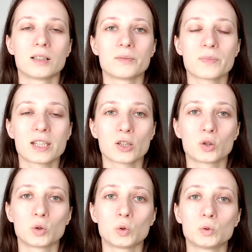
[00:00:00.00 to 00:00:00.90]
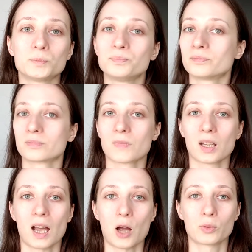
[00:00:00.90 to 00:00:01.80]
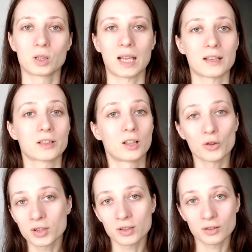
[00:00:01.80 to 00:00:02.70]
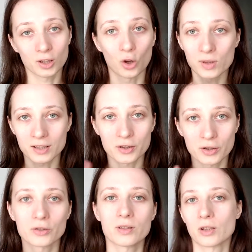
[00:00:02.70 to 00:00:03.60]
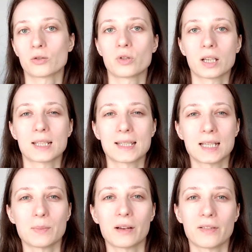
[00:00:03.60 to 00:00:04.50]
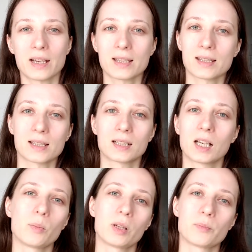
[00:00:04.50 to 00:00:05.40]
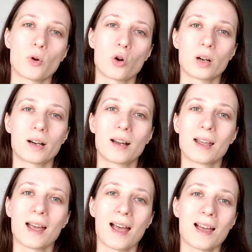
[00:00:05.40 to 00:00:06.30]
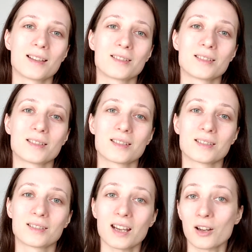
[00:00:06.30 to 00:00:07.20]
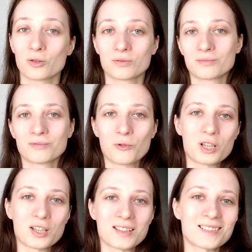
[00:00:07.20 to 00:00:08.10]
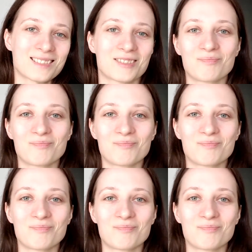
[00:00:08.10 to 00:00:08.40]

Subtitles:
So I will get closer to you so you can see my face a little bit more, and yeah, we just start.